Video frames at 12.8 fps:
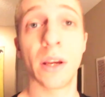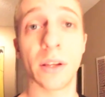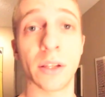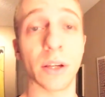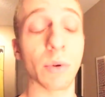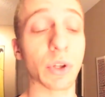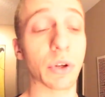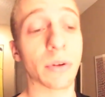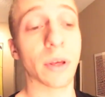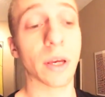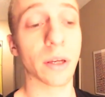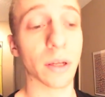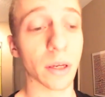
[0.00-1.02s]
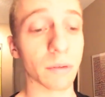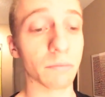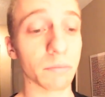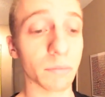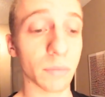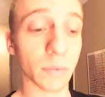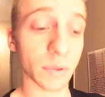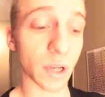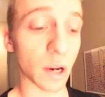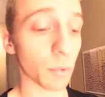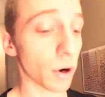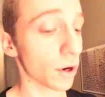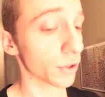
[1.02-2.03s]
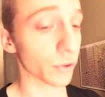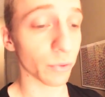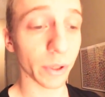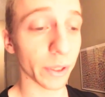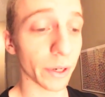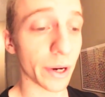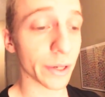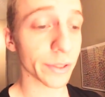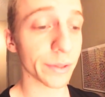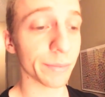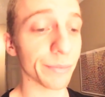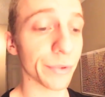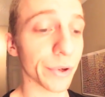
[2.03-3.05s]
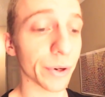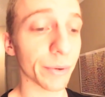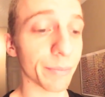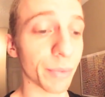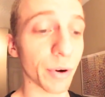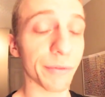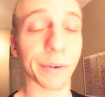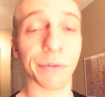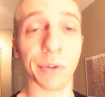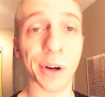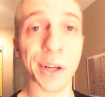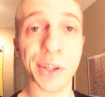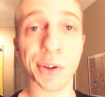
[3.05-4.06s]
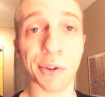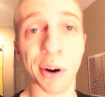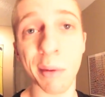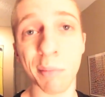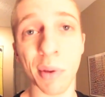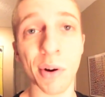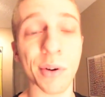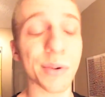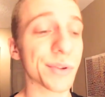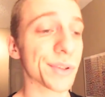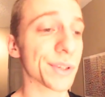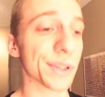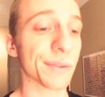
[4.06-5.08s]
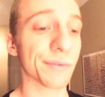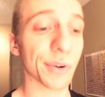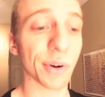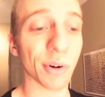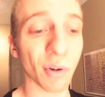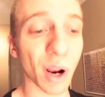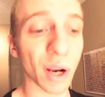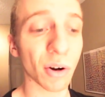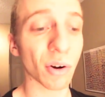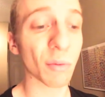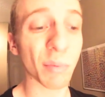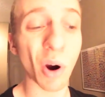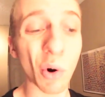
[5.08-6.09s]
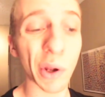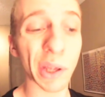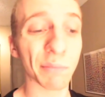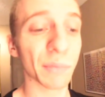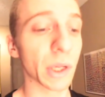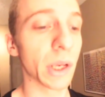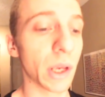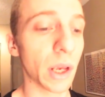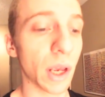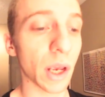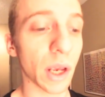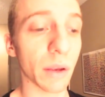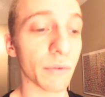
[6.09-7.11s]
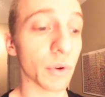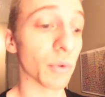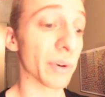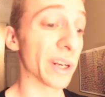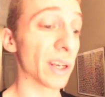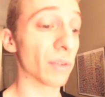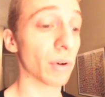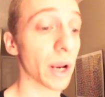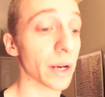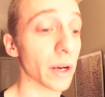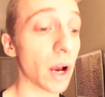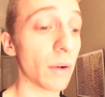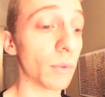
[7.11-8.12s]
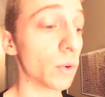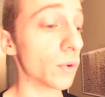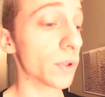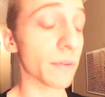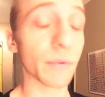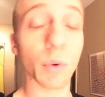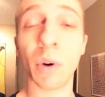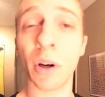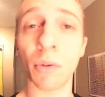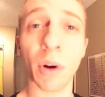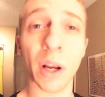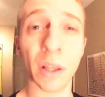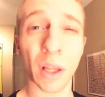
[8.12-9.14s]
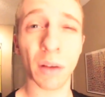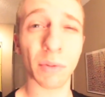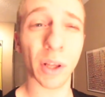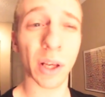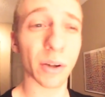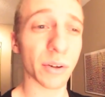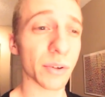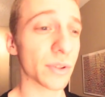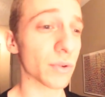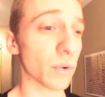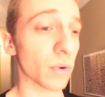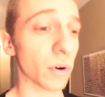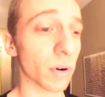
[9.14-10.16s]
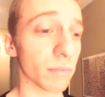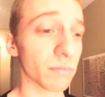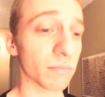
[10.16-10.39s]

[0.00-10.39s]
see what you think. And typewriters are really awesome. They're perfect for Instagram posts if you're a writer or poet. If you need to write novels, if you want to write love letters, or